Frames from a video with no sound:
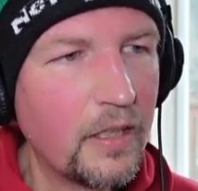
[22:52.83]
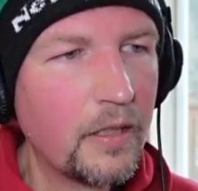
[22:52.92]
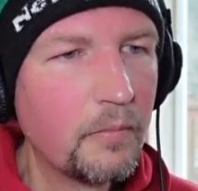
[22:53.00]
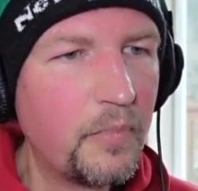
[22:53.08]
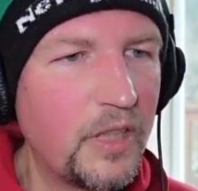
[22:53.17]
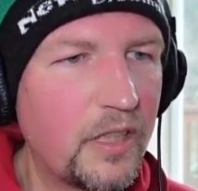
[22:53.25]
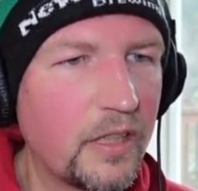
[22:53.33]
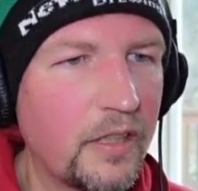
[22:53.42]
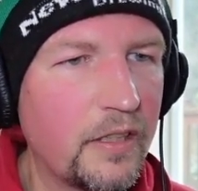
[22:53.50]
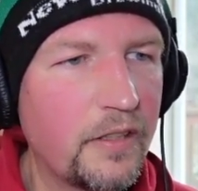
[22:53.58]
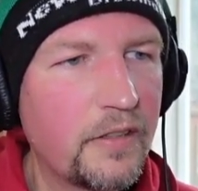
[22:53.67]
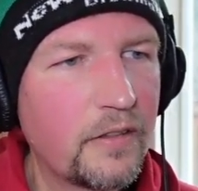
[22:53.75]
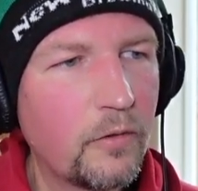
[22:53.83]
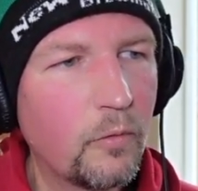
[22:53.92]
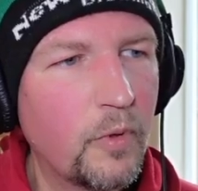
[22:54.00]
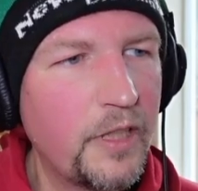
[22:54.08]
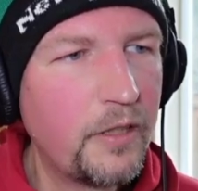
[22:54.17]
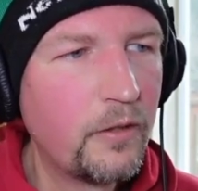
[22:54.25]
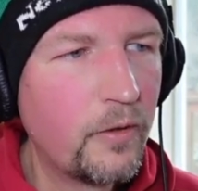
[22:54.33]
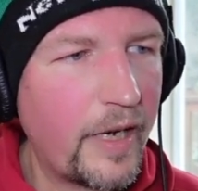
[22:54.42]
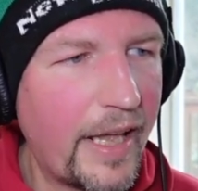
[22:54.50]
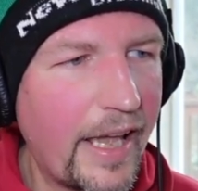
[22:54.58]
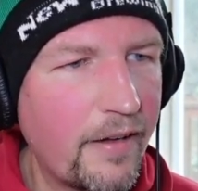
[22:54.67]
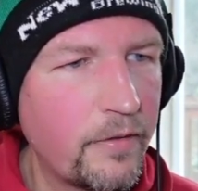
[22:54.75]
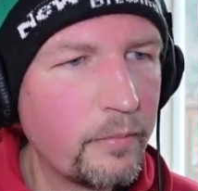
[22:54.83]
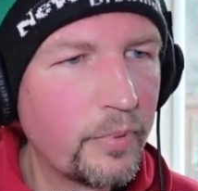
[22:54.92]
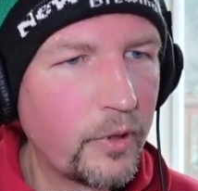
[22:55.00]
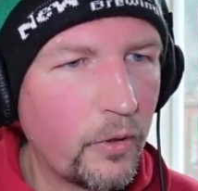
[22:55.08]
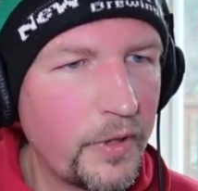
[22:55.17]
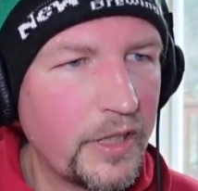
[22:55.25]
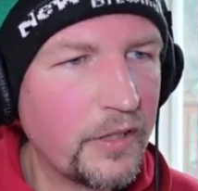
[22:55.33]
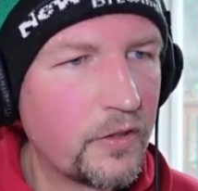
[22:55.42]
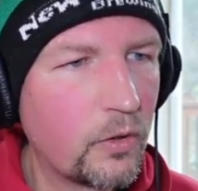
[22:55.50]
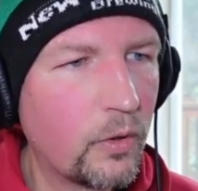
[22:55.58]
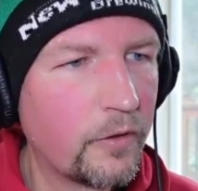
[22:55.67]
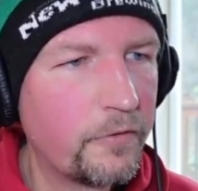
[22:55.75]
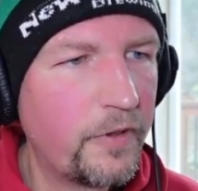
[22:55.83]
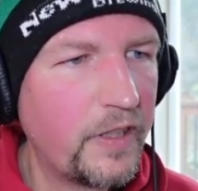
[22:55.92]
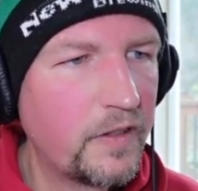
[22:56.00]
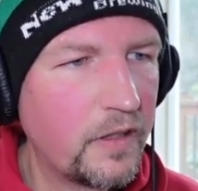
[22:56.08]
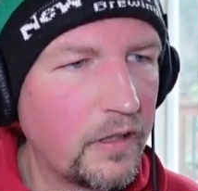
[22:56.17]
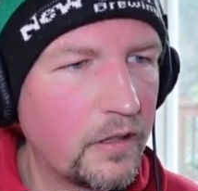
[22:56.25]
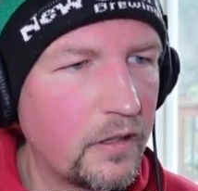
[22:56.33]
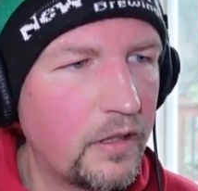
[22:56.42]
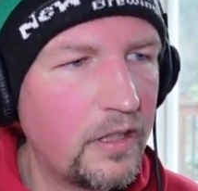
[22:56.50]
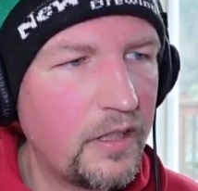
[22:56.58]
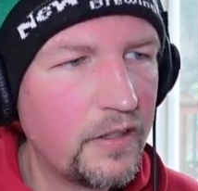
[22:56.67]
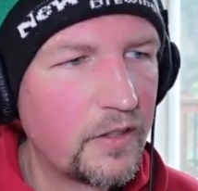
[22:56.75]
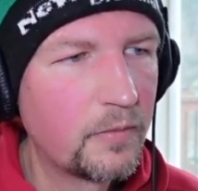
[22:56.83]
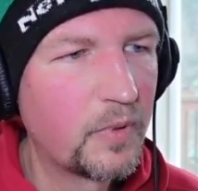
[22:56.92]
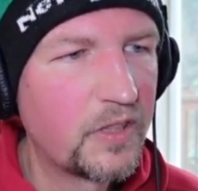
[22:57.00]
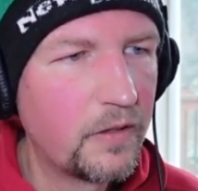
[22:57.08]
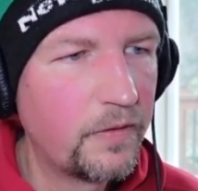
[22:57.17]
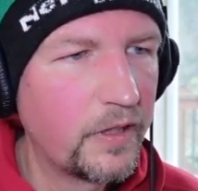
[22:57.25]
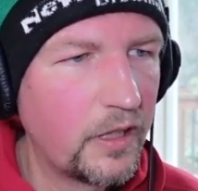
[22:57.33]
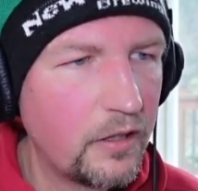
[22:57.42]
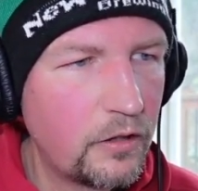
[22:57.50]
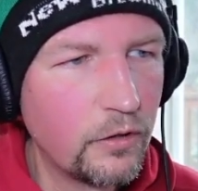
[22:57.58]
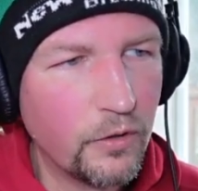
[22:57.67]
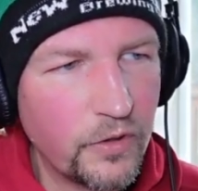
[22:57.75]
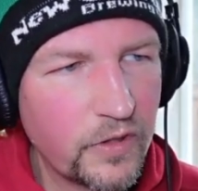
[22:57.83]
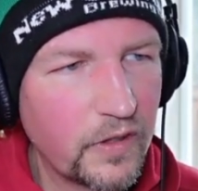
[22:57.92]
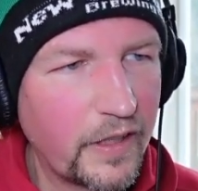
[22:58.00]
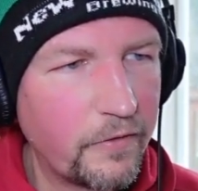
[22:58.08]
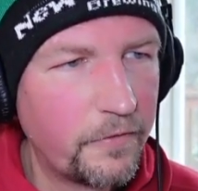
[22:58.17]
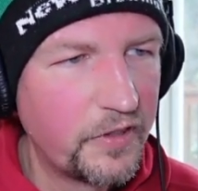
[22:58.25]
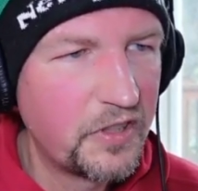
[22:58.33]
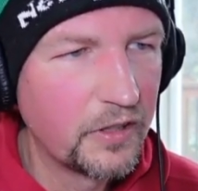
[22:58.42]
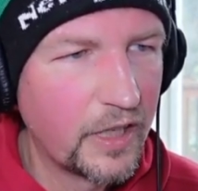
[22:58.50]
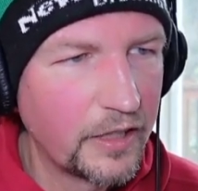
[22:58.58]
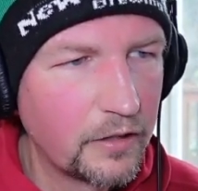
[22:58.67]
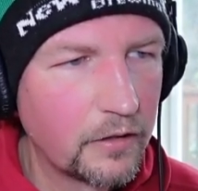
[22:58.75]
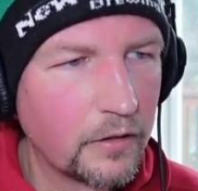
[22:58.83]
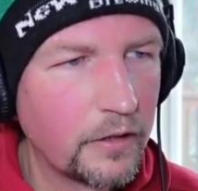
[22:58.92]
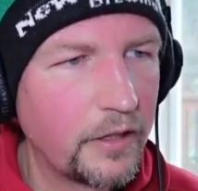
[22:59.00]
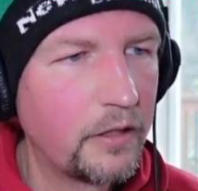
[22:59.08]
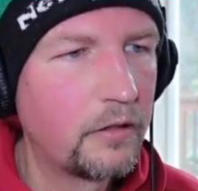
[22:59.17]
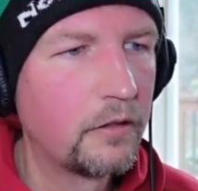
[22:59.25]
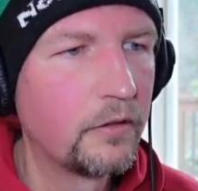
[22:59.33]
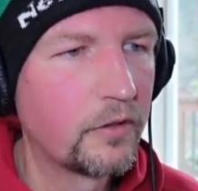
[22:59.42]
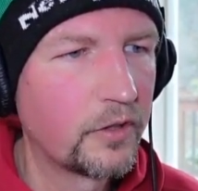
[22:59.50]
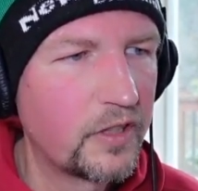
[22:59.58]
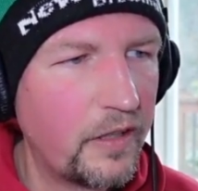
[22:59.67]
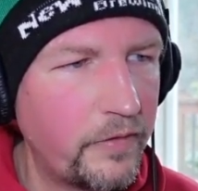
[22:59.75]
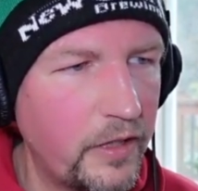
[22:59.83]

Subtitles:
because when you have employees who are facing these specific issues, like physiological issues or safety